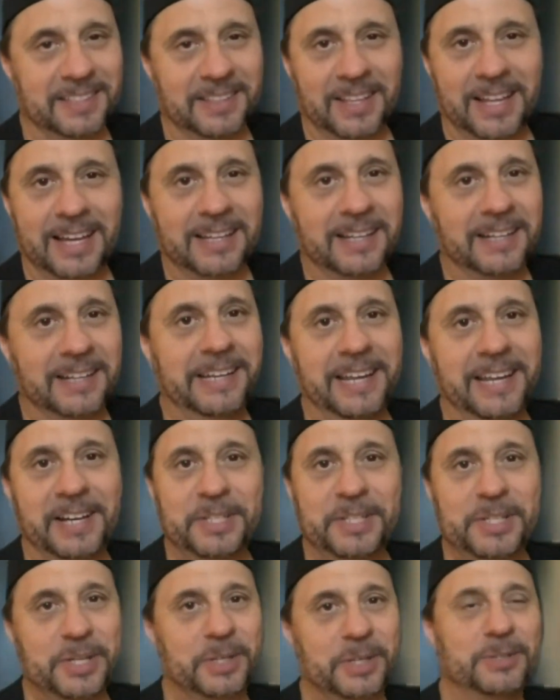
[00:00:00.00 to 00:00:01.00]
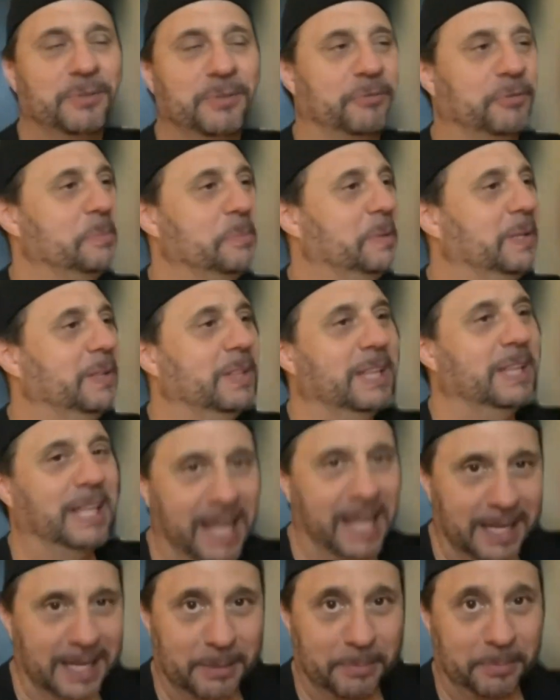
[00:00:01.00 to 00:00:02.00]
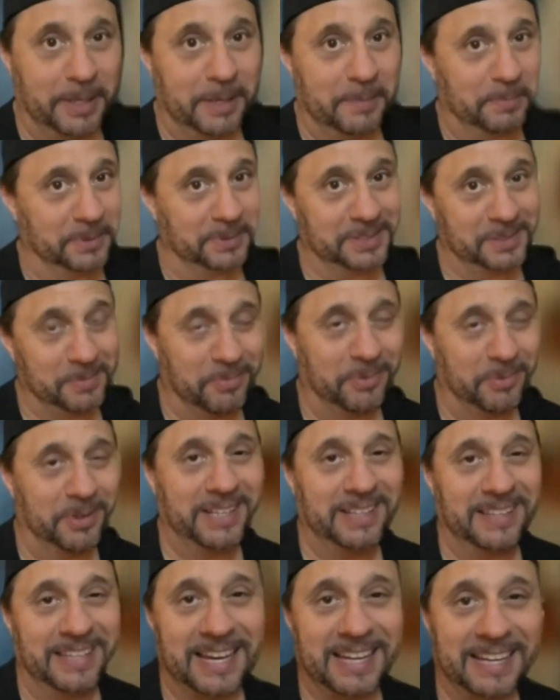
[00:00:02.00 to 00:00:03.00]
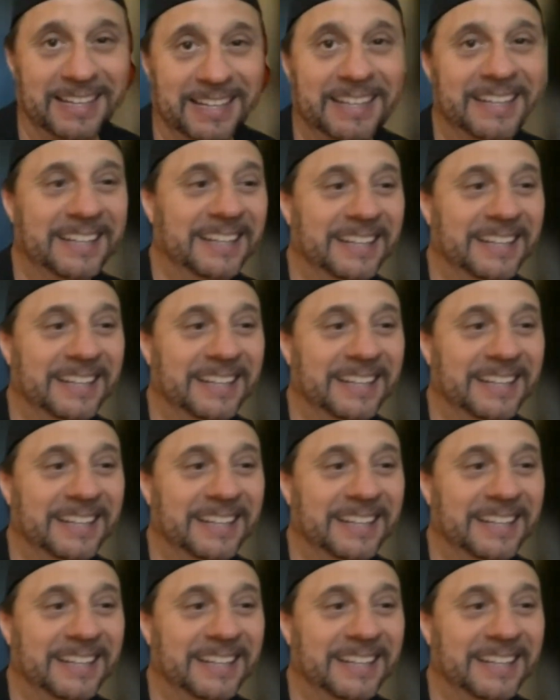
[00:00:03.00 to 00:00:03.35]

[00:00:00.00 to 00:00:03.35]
a lot of nudges from a lot of people to bring that